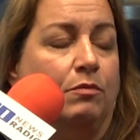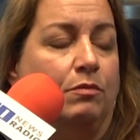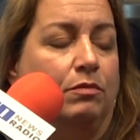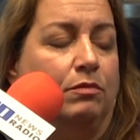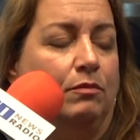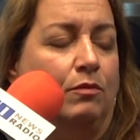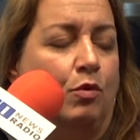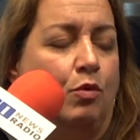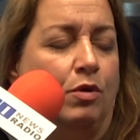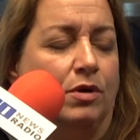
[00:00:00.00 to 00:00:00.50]

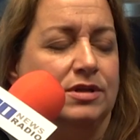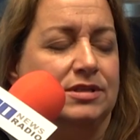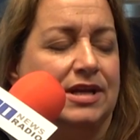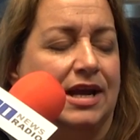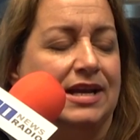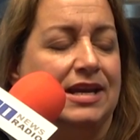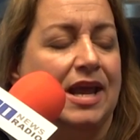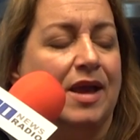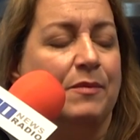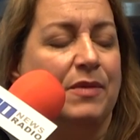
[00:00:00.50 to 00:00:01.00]
more
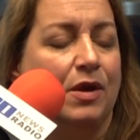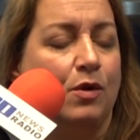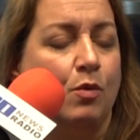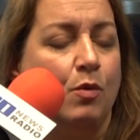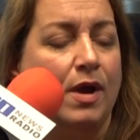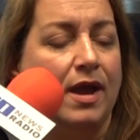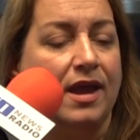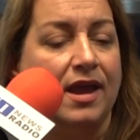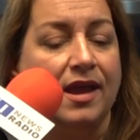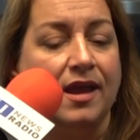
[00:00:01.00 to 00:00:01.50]
dynamic
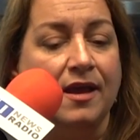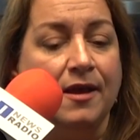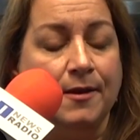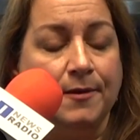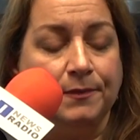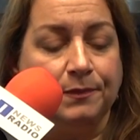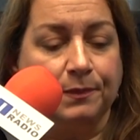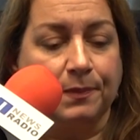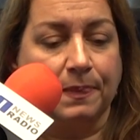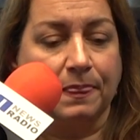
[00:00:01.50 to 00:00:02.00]
way,
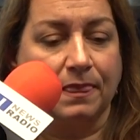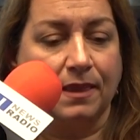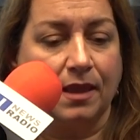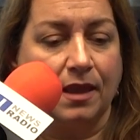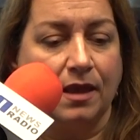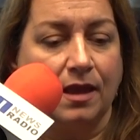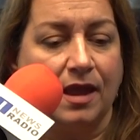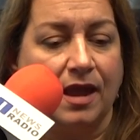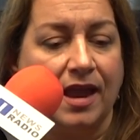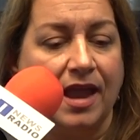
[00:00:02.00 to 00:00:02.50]

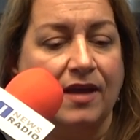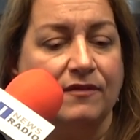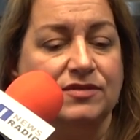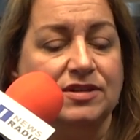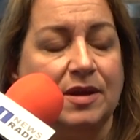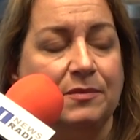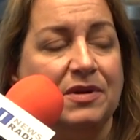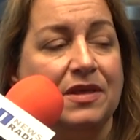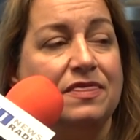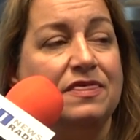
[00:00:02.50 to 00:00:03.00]
I have
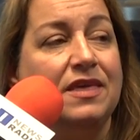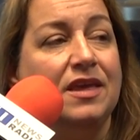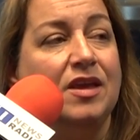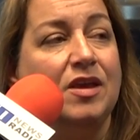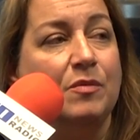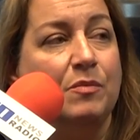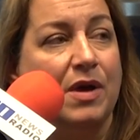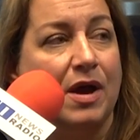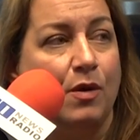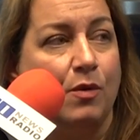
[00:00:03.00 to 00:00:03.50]
time to think
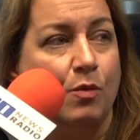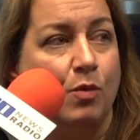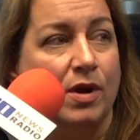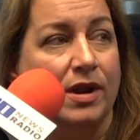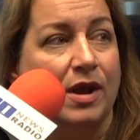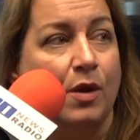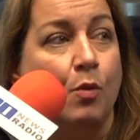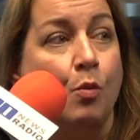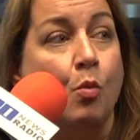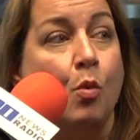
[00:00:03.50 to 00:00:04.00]
about what
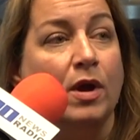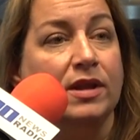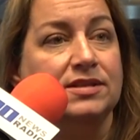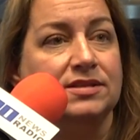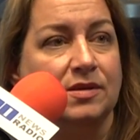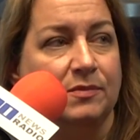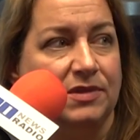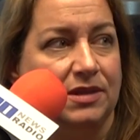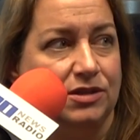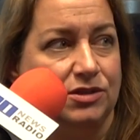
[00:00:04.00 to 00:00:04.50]
I want
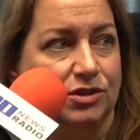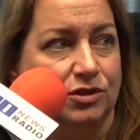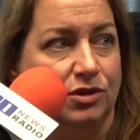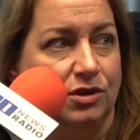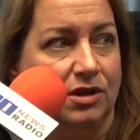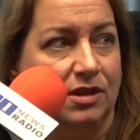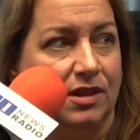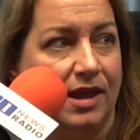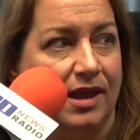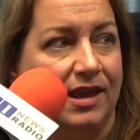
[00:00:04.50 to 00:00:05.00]
something to
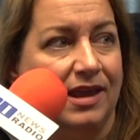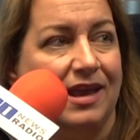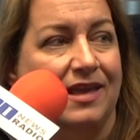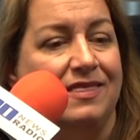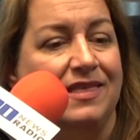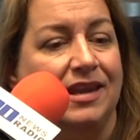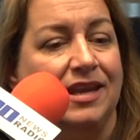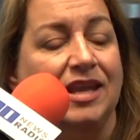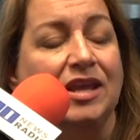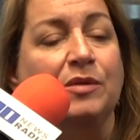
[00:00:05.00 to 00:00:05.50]
look like
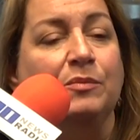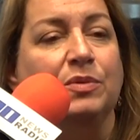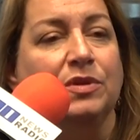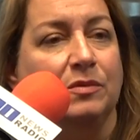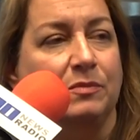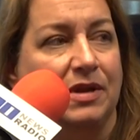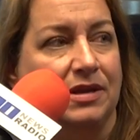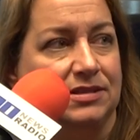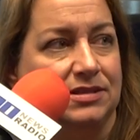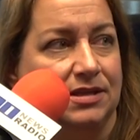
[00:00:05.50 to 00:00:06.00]
and then
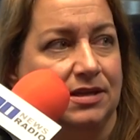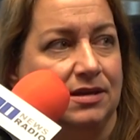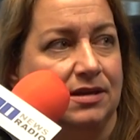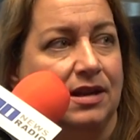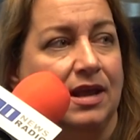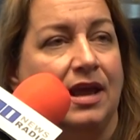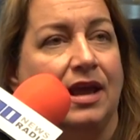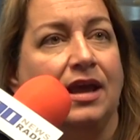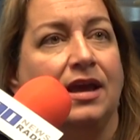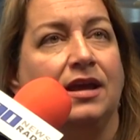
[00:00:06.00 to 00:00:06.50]
implement it
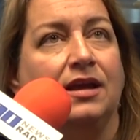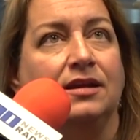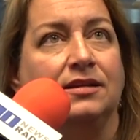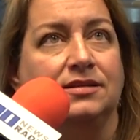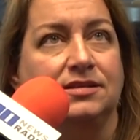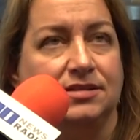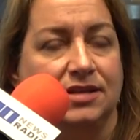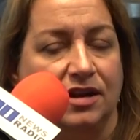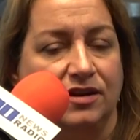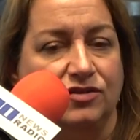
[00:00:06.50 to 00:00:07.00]

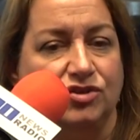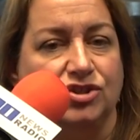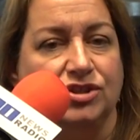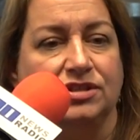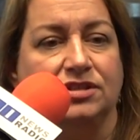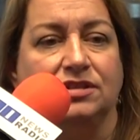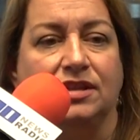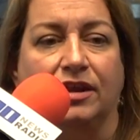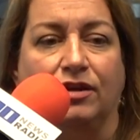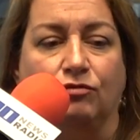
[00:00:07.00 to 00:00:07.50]
instead of
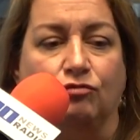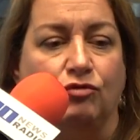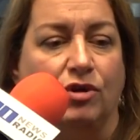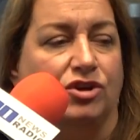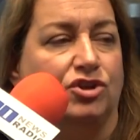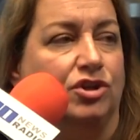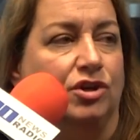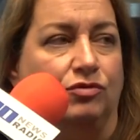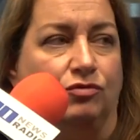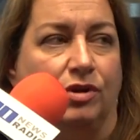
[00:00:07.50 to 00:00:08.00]
just like
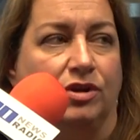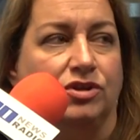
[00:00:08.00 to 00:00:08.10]
rushing.